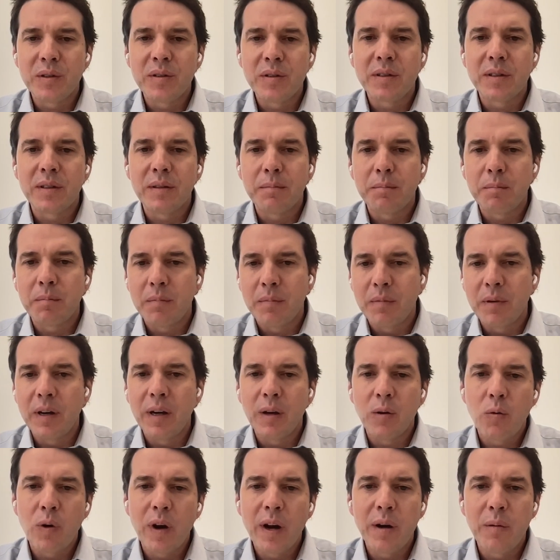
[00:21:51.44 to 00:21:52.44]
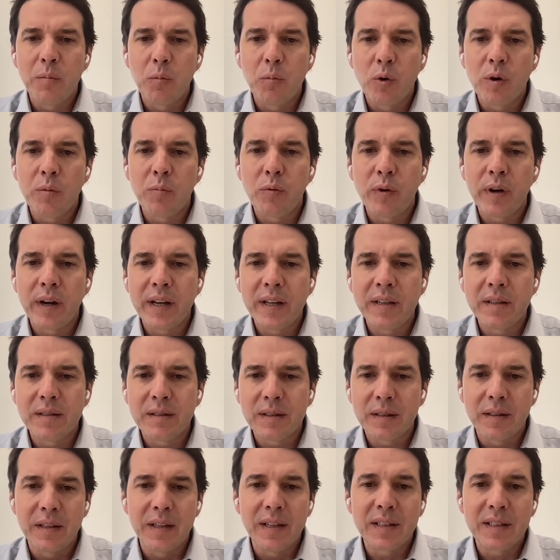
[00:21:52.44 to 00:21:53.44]
just to acquire more brands
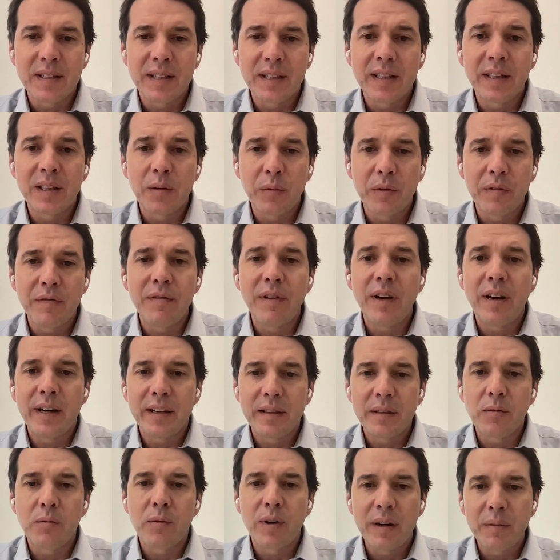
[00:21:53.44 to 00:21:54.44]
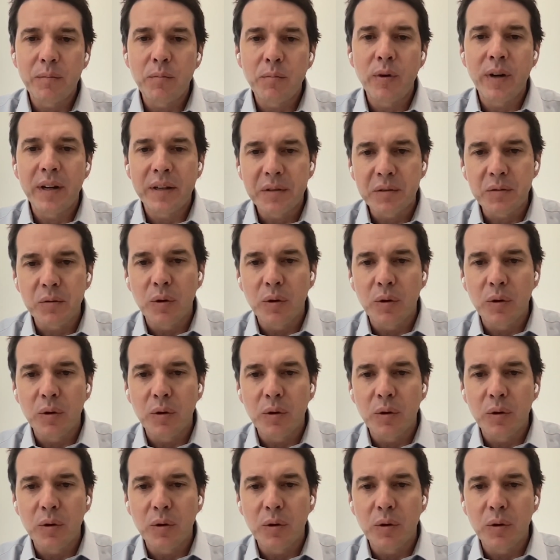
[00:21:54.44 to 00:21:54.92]
to the extent that we find the right brands